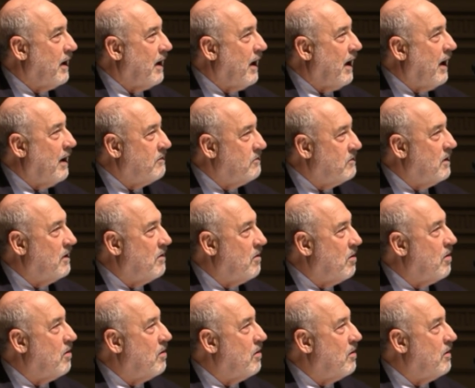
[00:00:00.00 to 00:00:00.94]
And
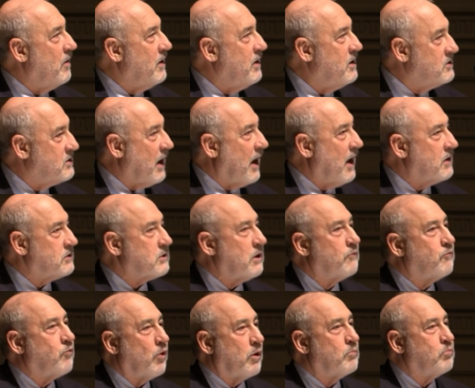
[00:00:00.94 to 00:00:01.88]
he's asking
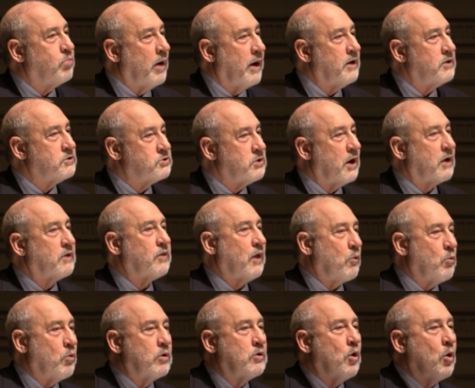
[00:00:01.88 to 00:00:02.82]
for a blank check that
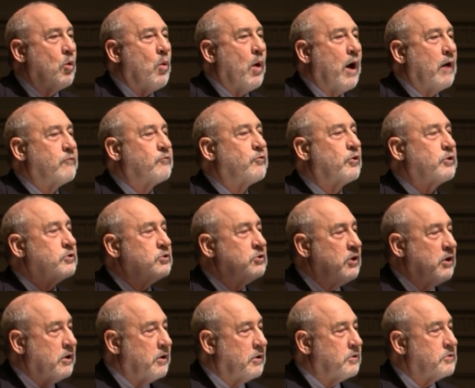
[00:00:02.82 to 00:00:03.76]
will go on for
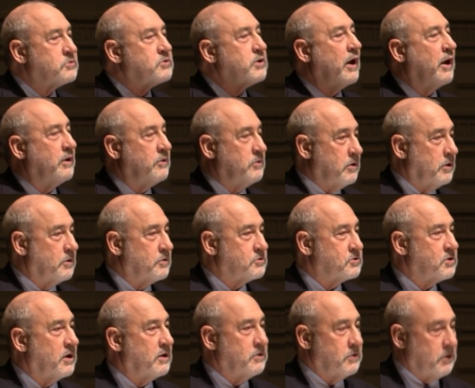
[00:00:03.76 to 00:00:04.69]
years and
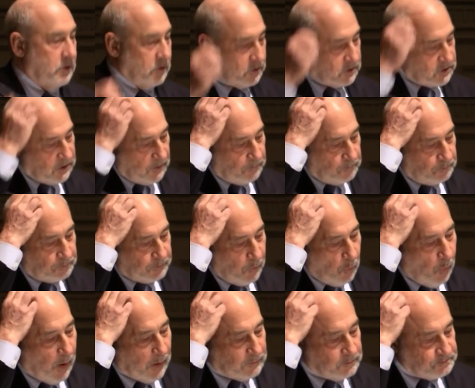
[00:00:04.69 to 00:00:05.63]
years and years.
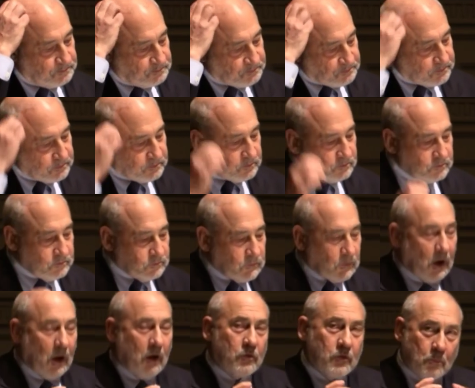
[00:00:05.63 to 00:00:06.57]
Well,
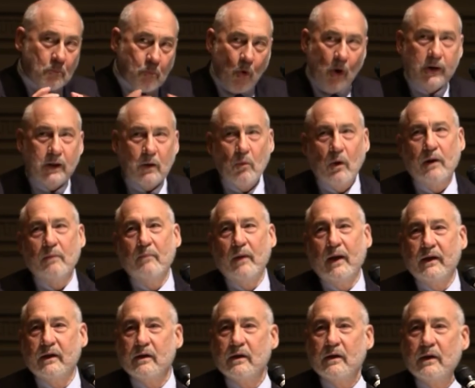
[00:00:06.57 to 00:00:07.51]
the point I want to
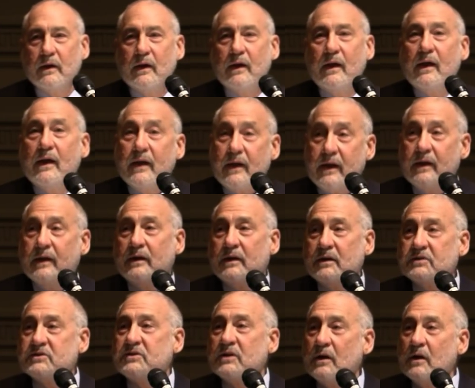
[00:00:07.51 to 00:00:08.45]
make
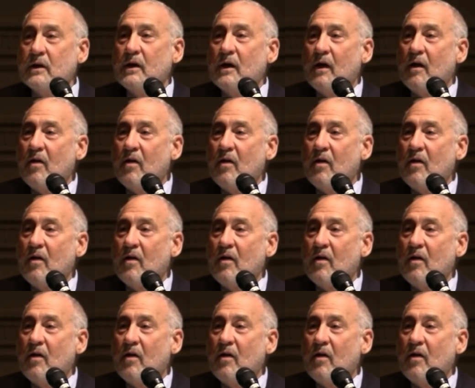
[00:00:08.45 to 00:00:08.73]
is